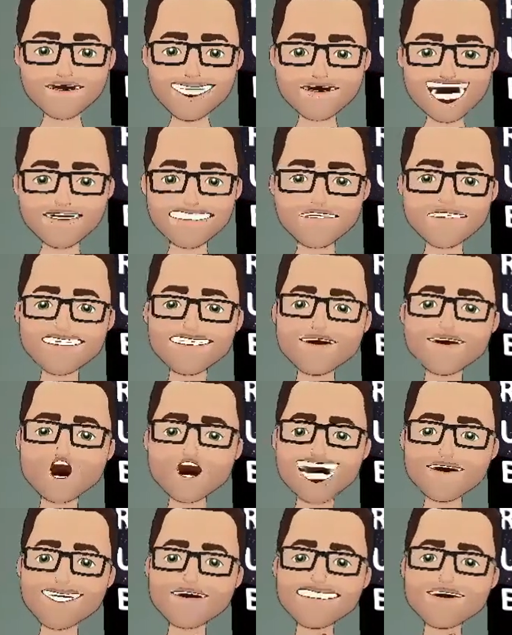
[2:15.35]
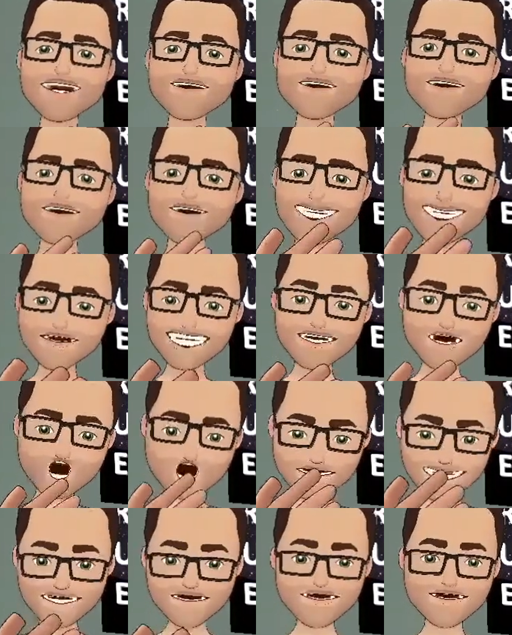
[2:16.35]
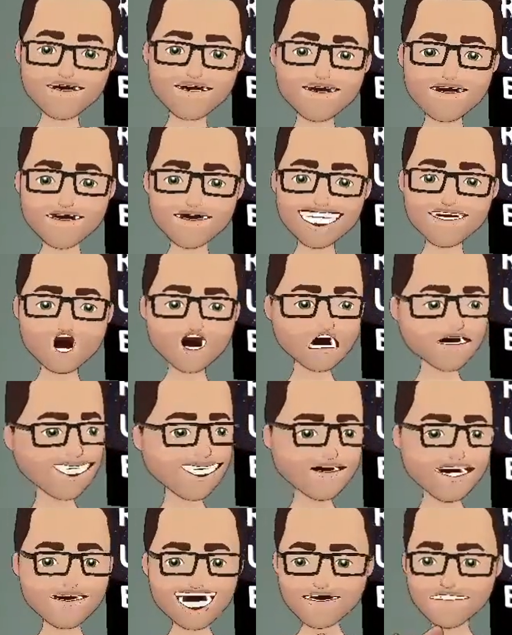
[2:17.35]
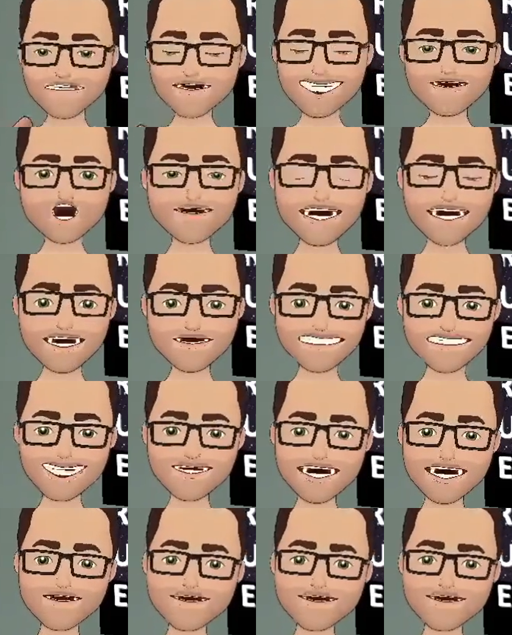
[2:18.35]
including talking therapies, such as simple counseling,